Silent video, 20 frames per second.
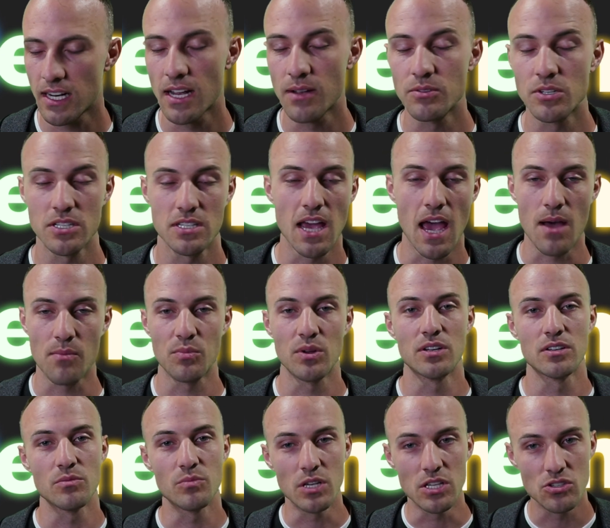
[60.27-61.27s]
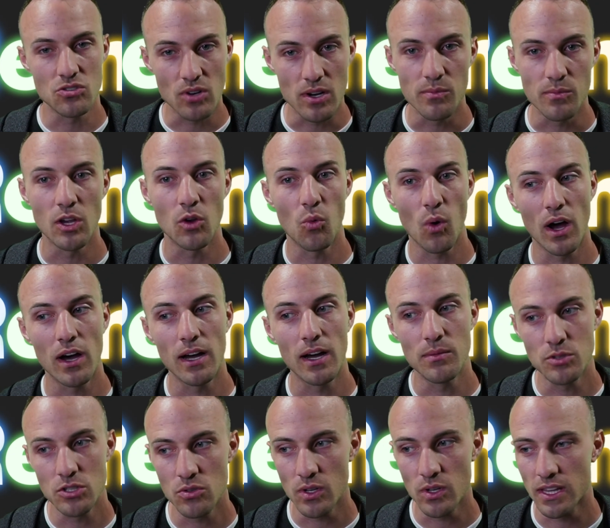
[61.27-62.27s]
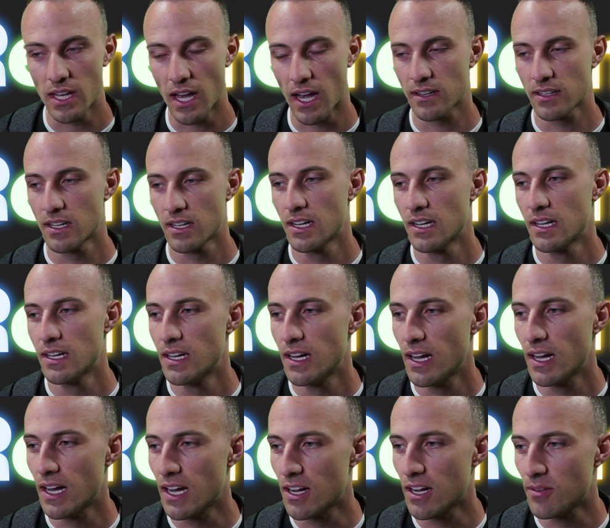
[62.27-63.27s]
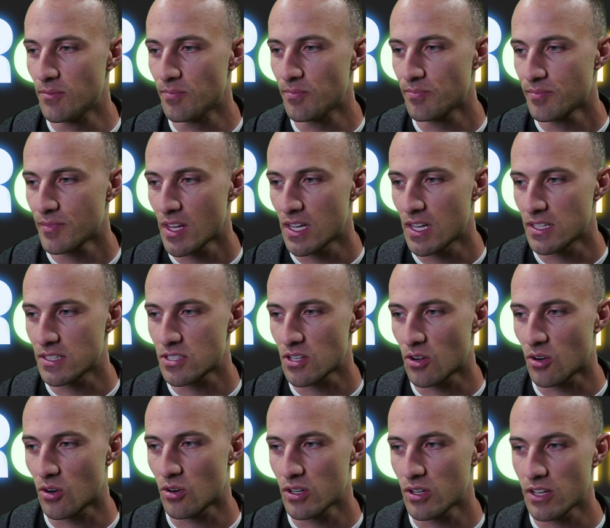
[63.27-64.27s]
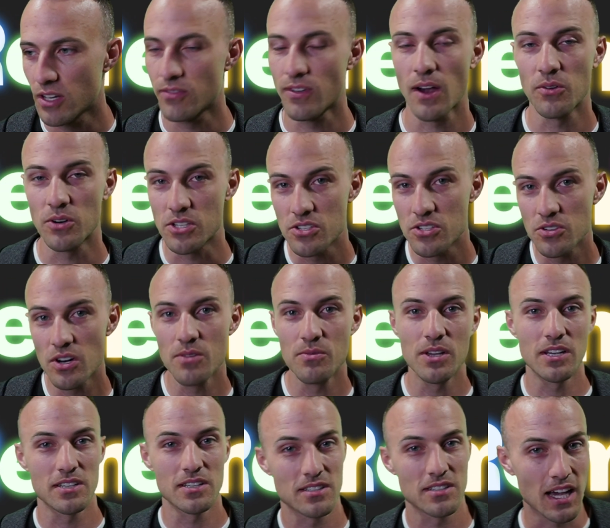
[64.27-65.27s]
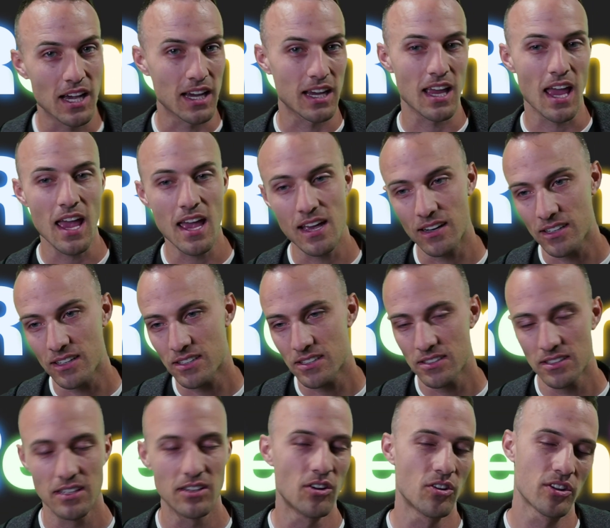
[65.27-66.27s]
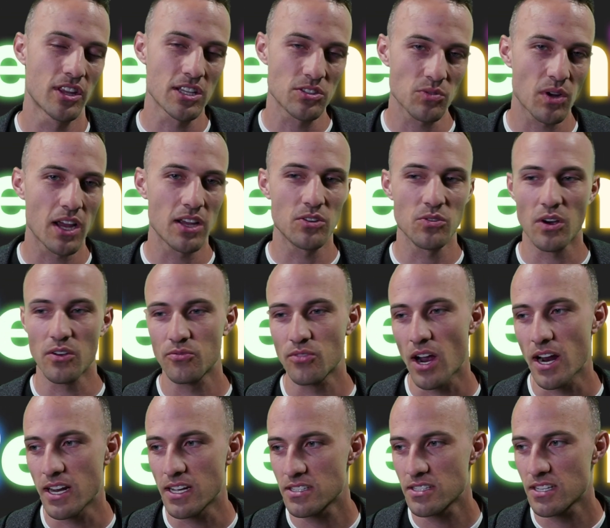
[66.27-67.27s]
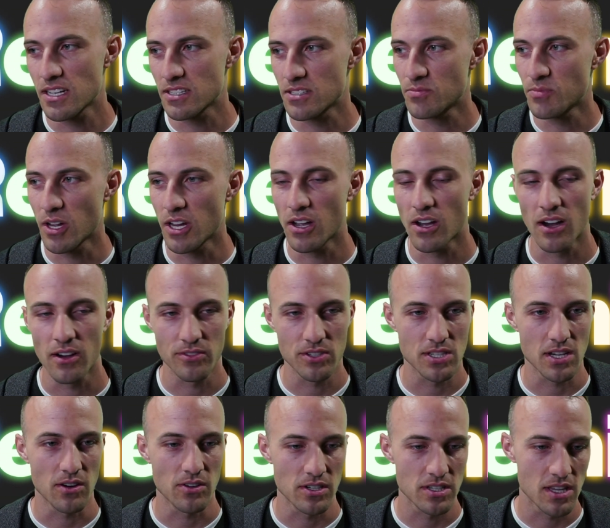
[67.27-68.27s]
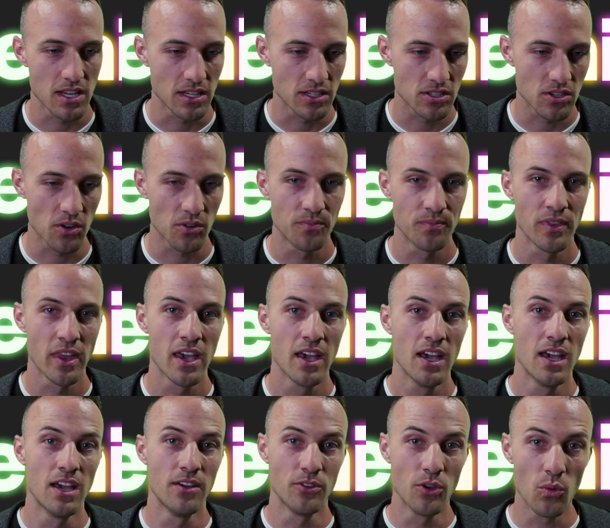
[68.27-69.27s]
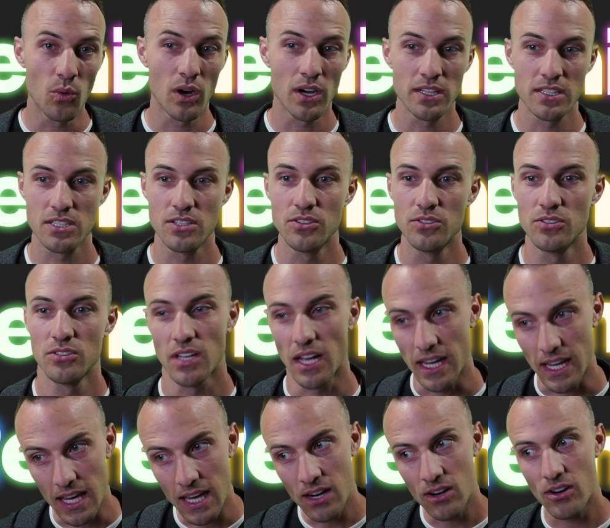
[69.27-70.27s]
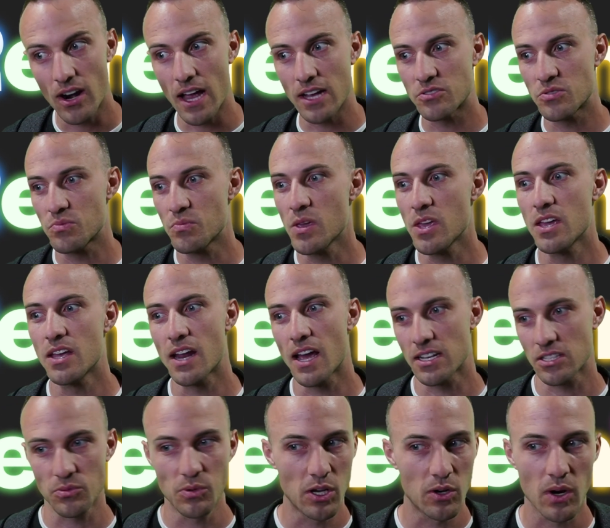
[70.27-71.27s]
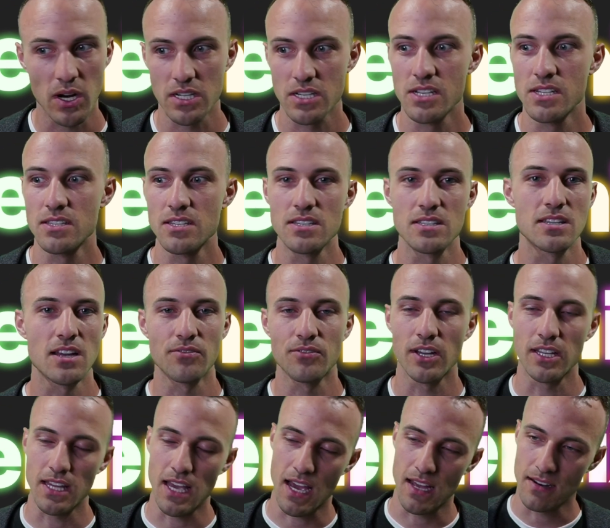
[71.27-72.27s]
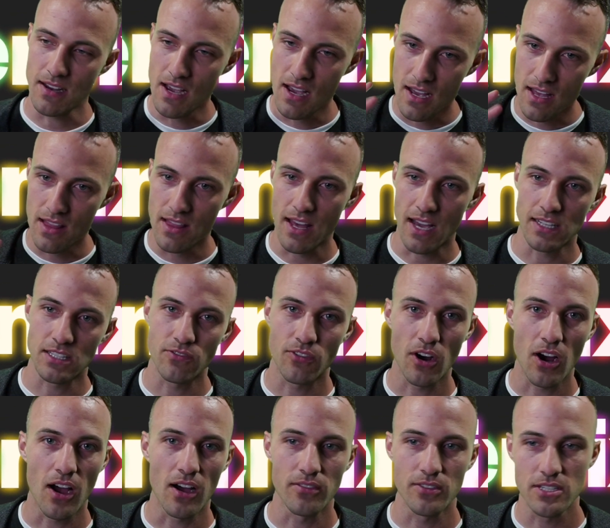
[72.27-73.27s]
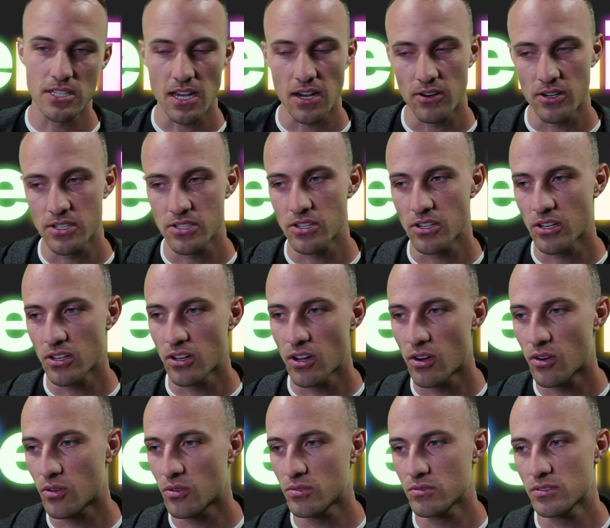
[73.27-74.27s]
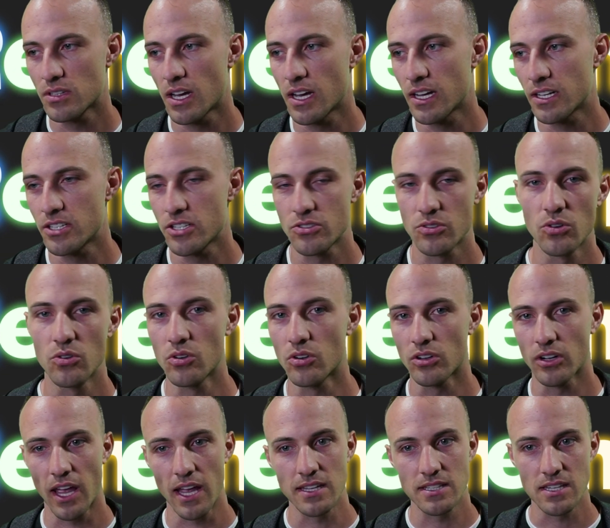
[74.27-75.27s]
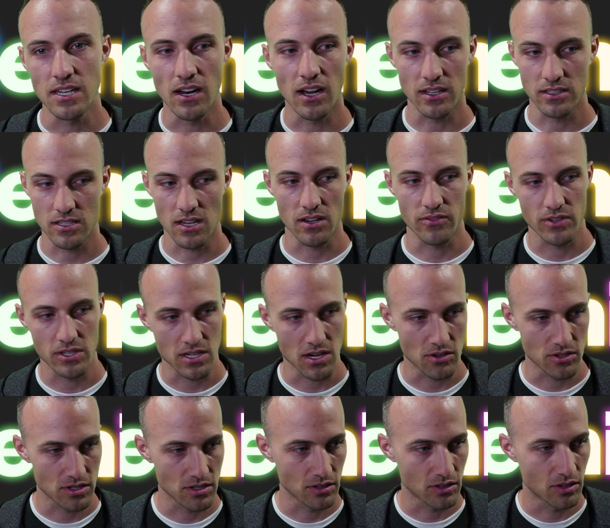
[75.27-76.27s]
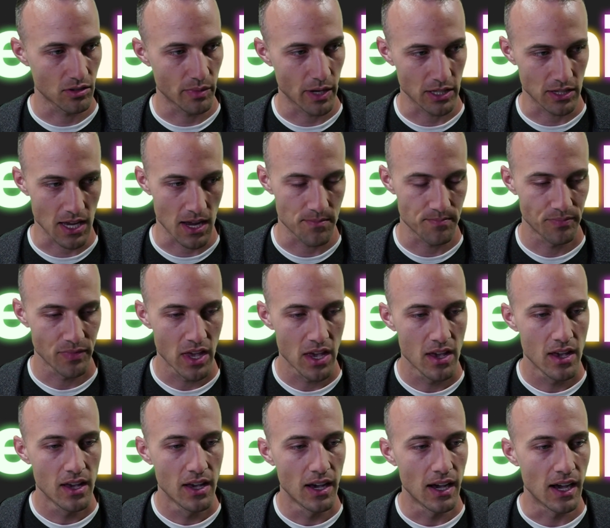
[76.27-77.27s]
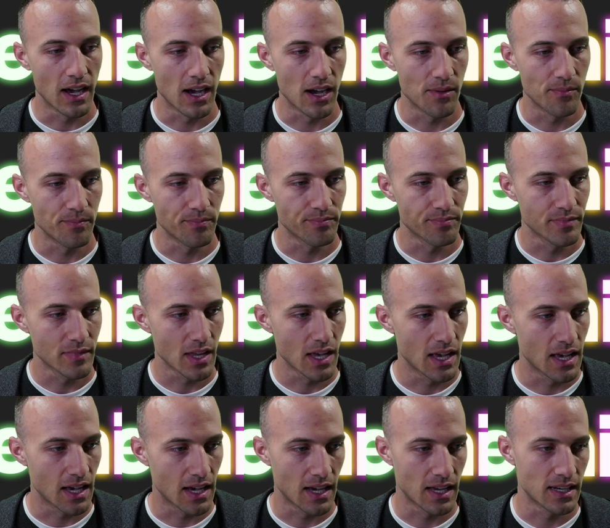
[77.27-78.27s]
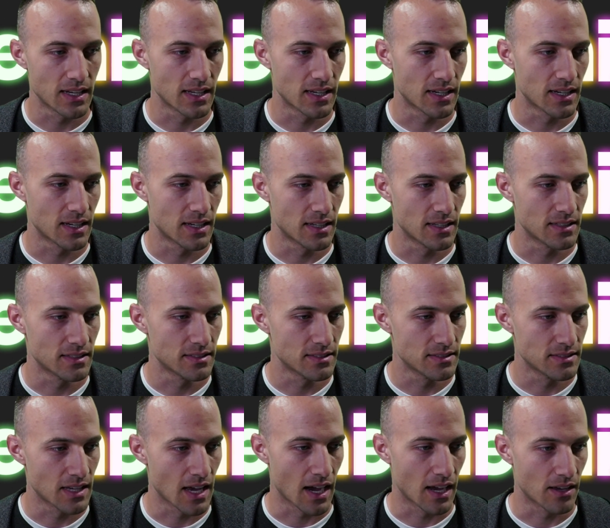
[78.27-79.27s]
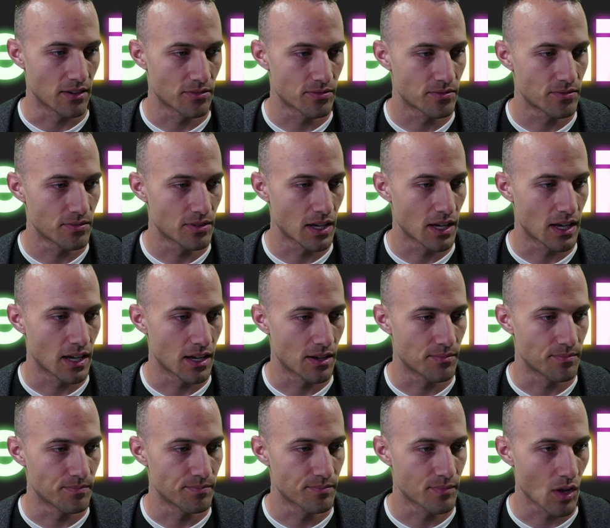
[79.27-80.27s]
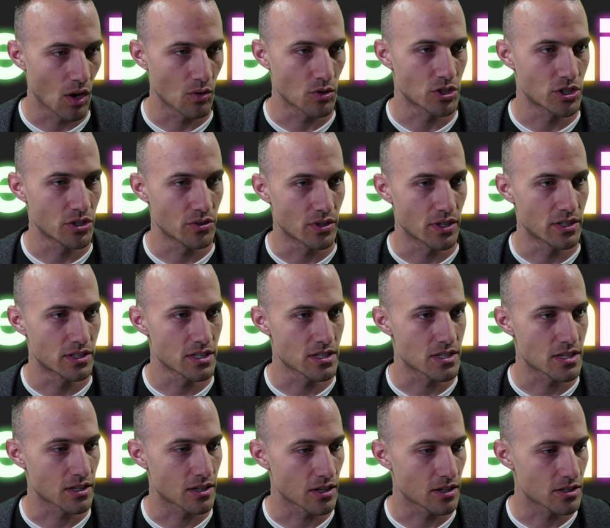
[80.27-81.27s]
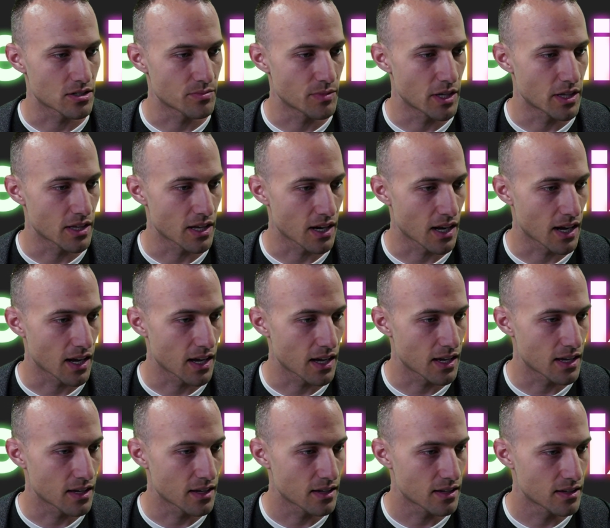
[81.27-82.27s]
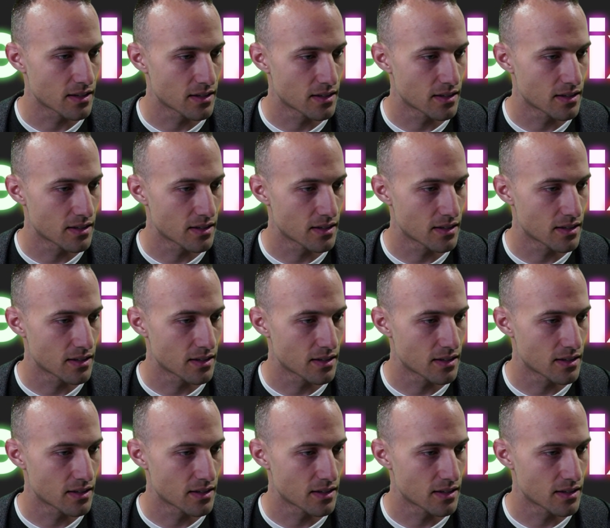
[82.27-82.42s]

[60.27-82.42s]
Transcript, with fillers: and I'm just happen to be streaming while I'm doing that. Um, and so if I were streaming, it's like, hey, let you know, that's what I do on Fridays. That's my office hours thing. So if you want to like interact with me and ask me questions and stuff like that, that's for office hours. You can go uh, just Google Kent C. Dodds office hours to learn about that. Um, and uh, yeah, if um, oh shoot, it just occurred to me that I